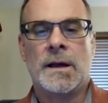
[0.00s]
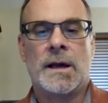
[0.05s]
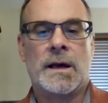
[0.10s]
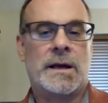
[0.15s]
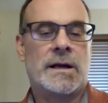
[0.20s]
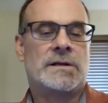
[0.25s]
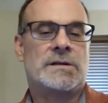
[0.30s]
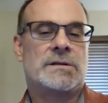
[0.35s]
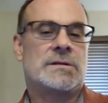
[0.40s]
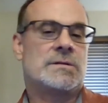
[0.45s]

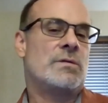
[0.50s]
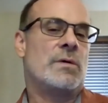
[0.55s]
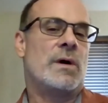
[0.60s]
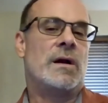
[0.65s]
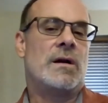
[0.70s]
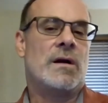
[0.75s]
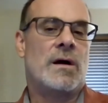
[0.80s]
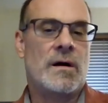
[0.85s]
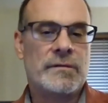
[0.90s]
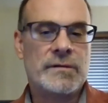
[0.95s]
And it's
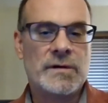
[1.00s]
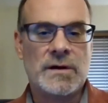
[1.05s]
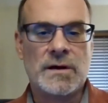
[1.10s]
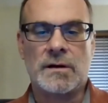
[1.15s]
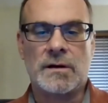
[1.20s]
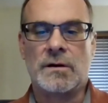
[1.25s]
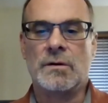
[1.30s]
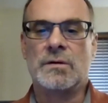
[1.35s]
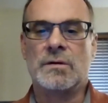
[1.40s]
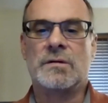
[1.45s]
quite often
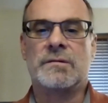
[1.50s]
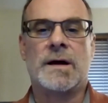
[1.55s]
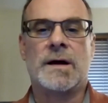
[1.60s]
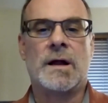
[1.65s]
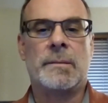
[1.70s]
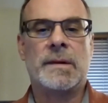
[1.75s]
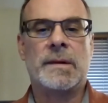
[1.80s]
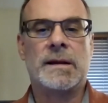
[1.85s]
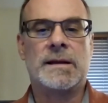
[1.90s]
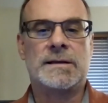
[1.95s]
a new
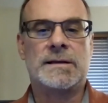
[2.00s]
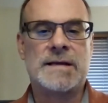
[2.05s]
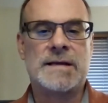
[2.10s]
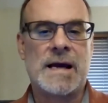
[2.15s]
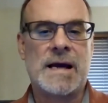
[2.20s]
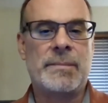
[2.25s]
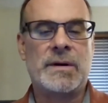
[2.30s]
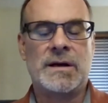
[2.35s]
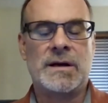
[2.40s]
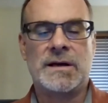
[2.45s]
development that's
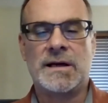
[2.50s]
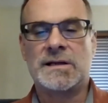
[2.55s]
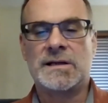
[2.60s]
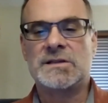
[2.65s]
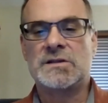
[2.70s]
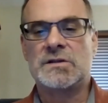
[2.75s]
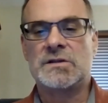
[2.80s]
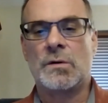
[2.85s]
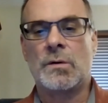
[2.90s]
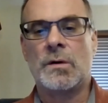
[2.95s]
happening
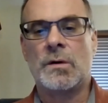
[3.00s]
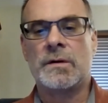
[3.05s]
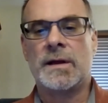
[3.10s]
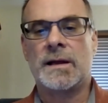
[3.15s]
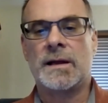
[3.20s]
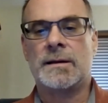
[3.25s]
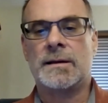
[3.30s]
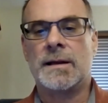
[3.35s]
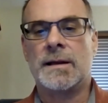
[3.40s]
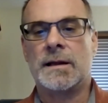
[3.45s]
next door
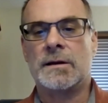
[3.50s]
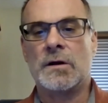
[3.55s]
that